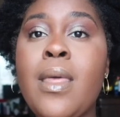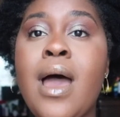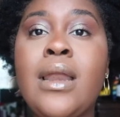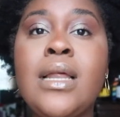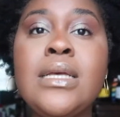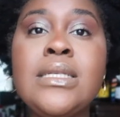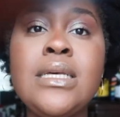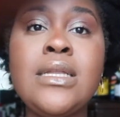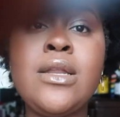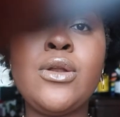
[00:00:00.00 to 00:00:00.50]

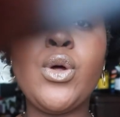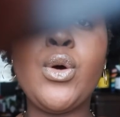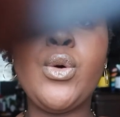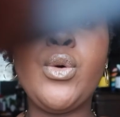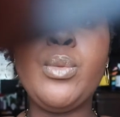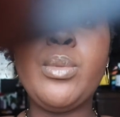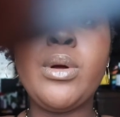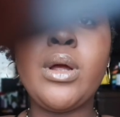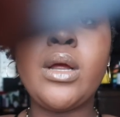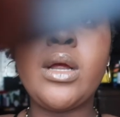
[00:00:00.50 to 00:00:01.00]
Nana's in an
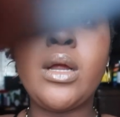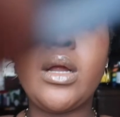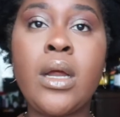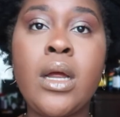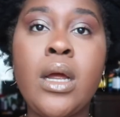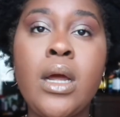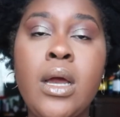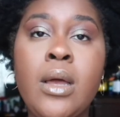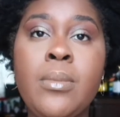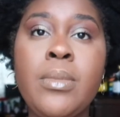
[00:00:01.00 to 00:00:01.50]

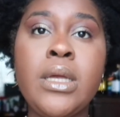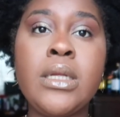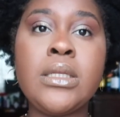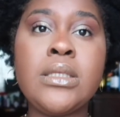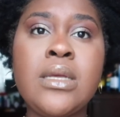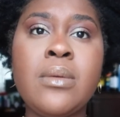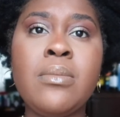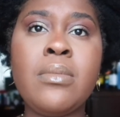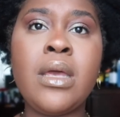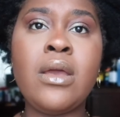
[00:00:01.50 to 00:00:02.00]
Uber coming
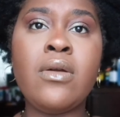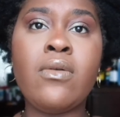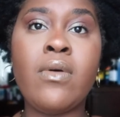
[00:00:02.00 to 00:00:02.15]
to me